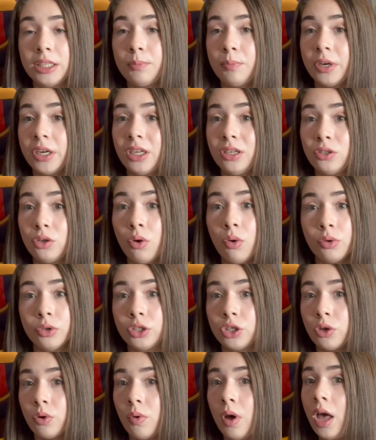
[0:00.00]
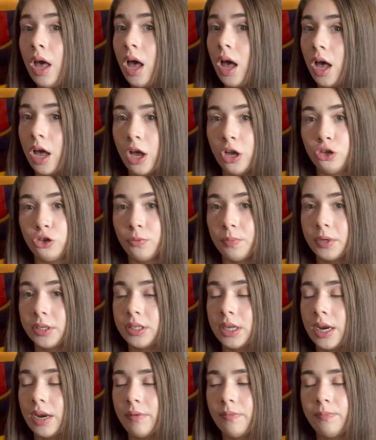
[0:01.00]
but he's also
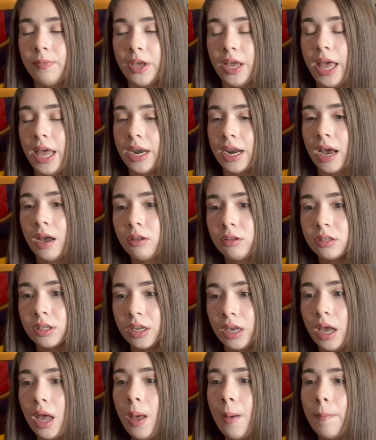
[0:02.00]
100% fit and healthy.